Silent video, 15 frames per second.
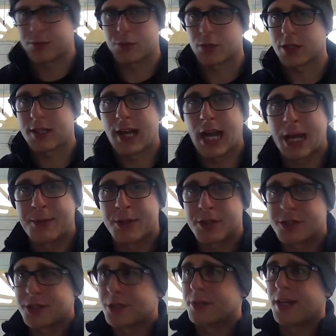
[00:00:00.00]
work hammer
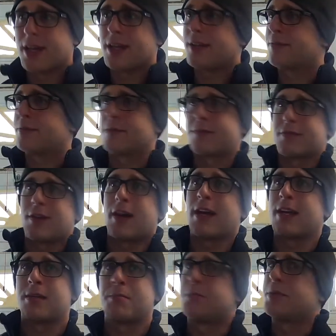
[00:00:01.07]
to a
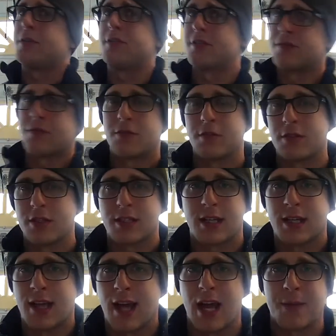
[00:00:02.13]
refined, beautiful
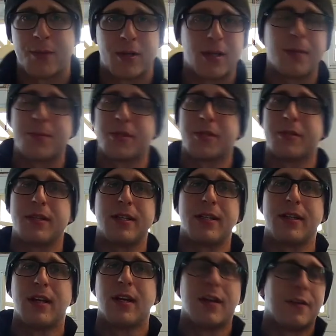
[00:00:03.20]
looking hammer up
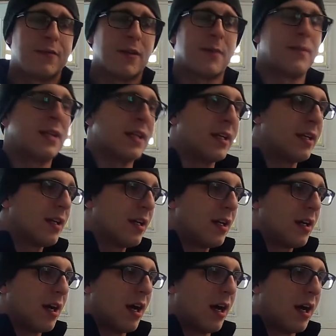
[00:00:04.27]
to from the
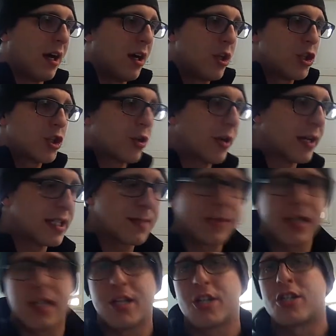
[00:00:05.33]

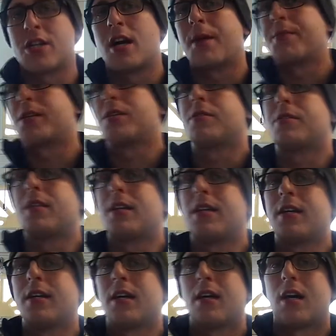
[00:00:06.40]
tradesman edition up to
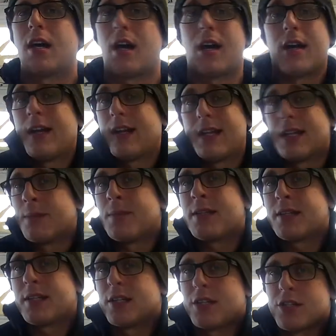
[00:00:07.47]
the
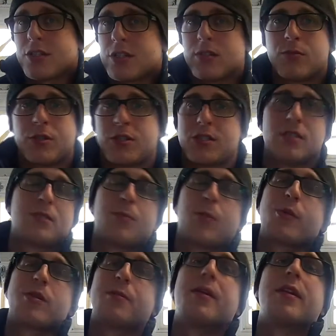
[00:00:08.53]
limited edition, which is
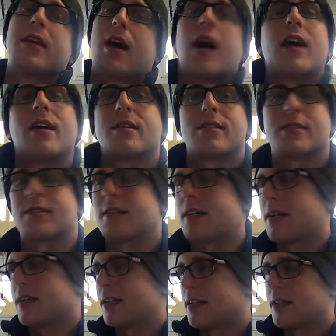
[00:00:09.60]
supposed to be the highest
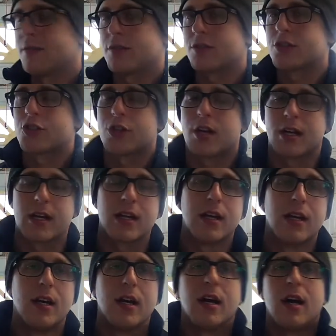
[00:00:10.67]
level truck.
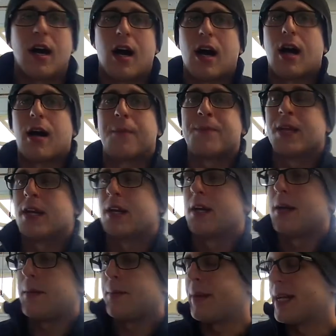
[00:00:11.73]

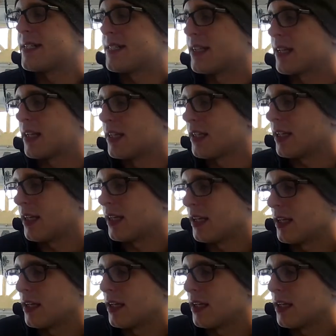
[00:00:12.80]
Basically